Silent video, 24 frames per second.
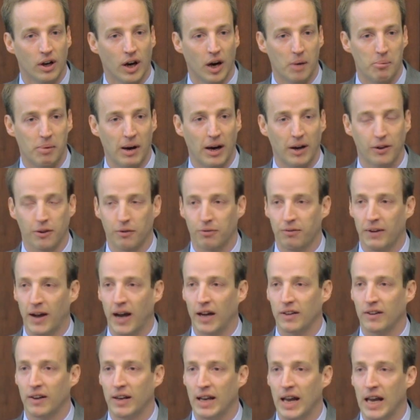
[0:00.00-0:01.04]
about the
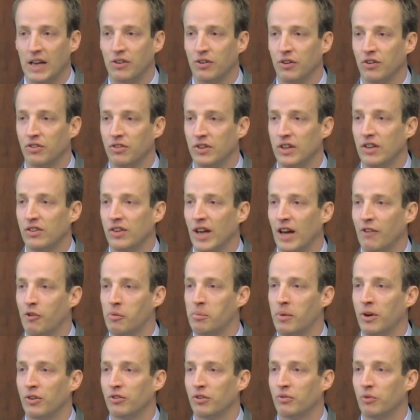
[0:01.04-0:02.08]
fact that agencies have a
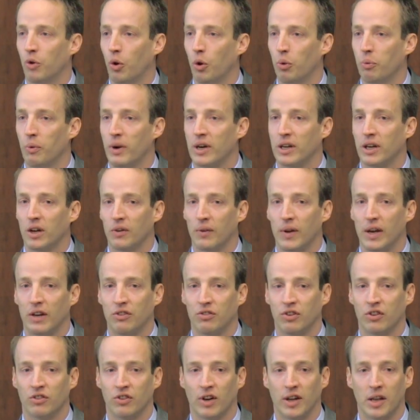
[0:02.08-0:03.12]
bunch of old
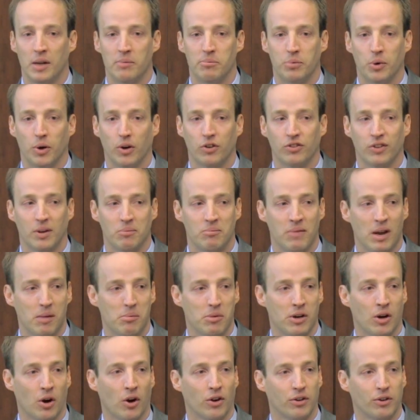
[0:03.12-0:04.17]
regulations on the books that
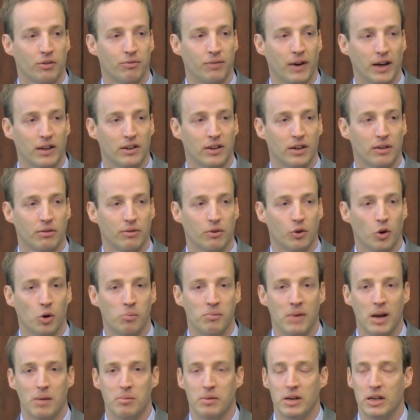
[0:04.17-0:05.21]
maybe aren't effective or
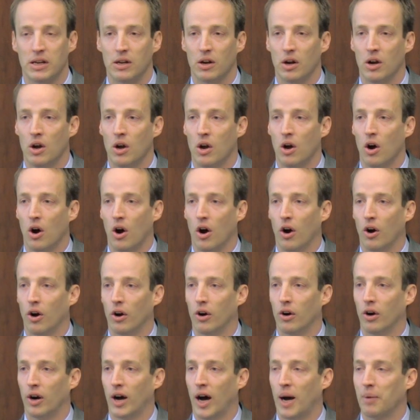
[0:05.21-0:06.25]
maybe
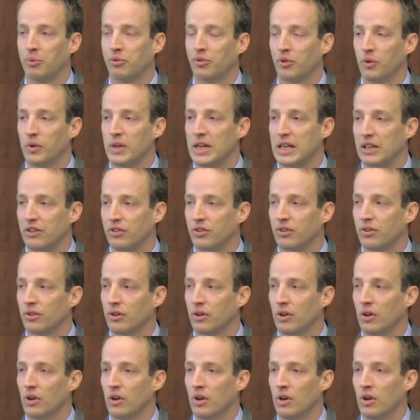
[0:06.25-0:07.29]
are obsolete.
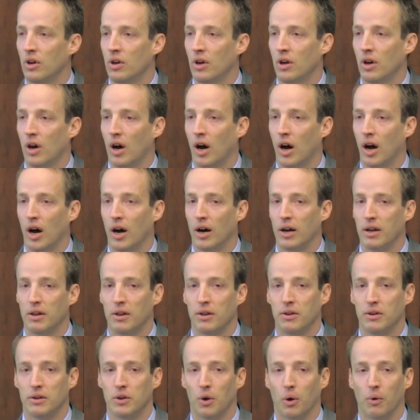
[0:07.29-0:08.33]
Uh,
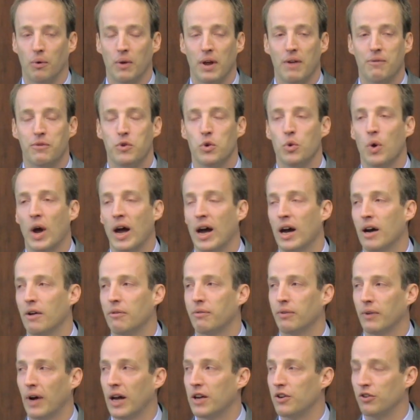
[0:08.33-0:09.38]
you know, if you
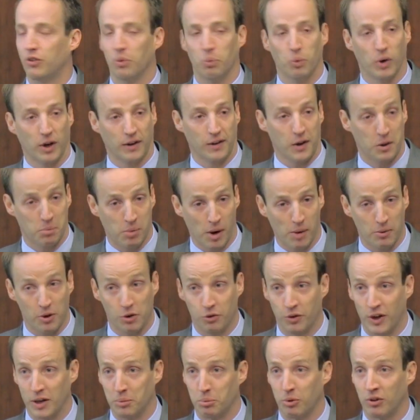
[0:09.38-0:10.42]
have, I used to work at the
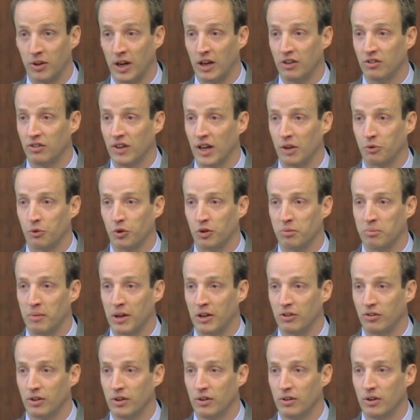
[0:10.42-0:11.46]
Department of Transportation, as was
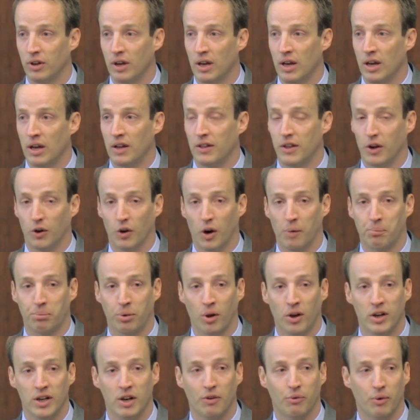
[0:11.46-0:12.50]
mentioned. There are
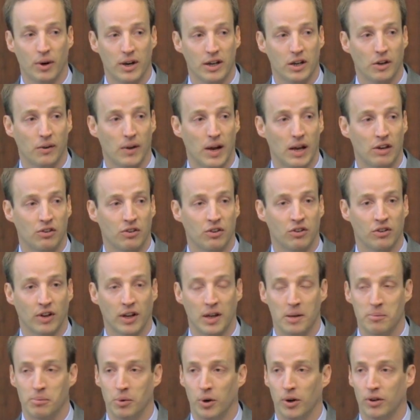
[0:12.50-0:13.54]
plenty of regulations
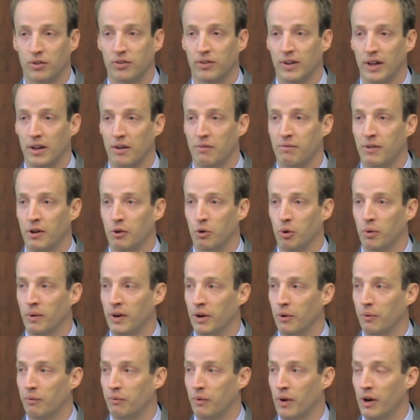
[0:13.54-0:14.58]
on the books that the Federal
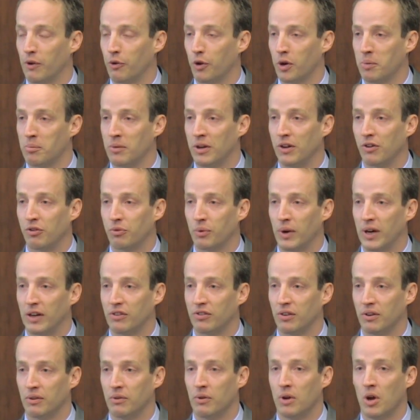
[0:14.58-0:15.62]
Rail Railroad
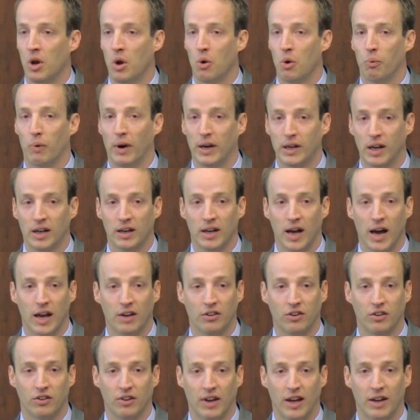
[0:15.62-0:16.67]
Administration
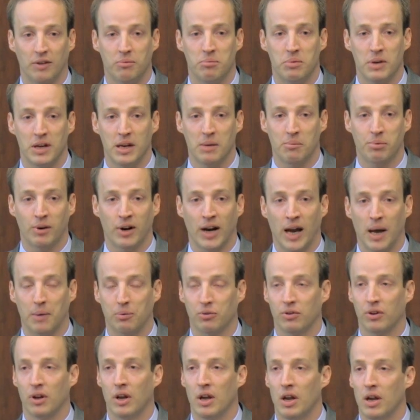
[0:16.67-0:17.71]
recognizes as being
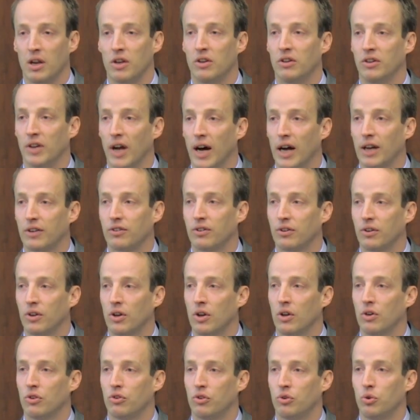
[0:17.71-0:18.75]
perhaps not
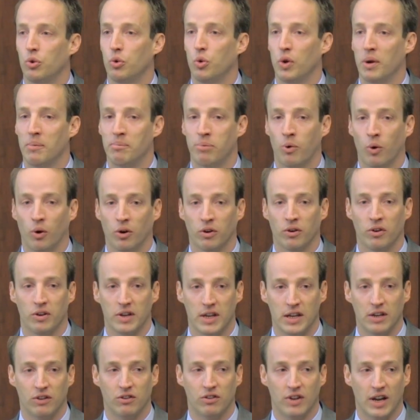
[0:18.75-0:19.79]
too important
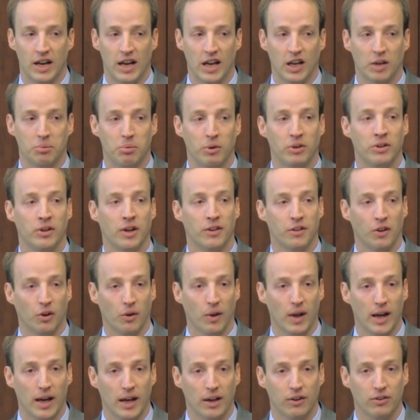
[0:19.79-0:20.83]
these days, but
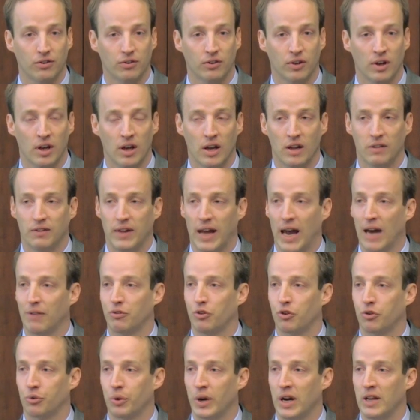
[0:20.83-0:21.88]
nonetheless, they
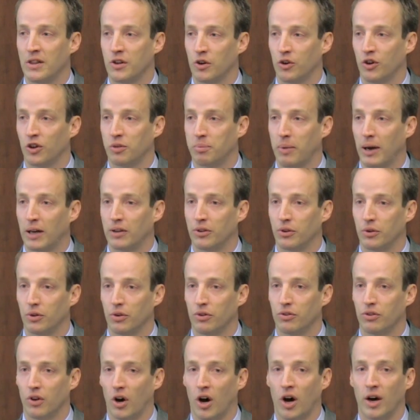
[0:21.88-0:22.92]
have to train their
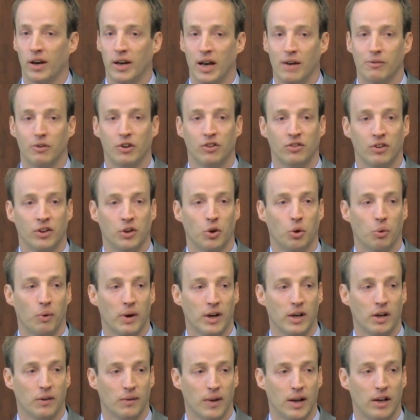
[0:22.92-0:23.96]
inspectors on every single
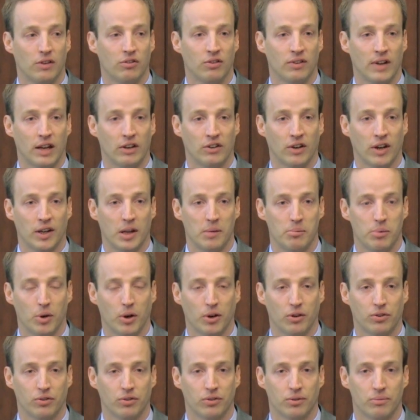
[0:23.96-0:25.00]
regulation that's on the
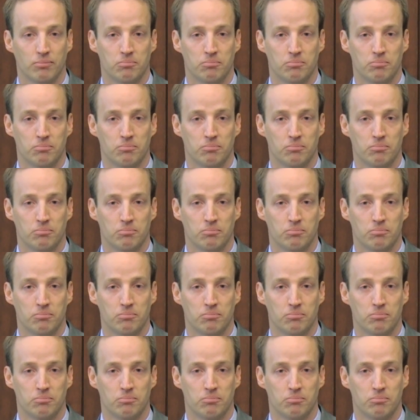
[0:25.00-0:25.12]
books.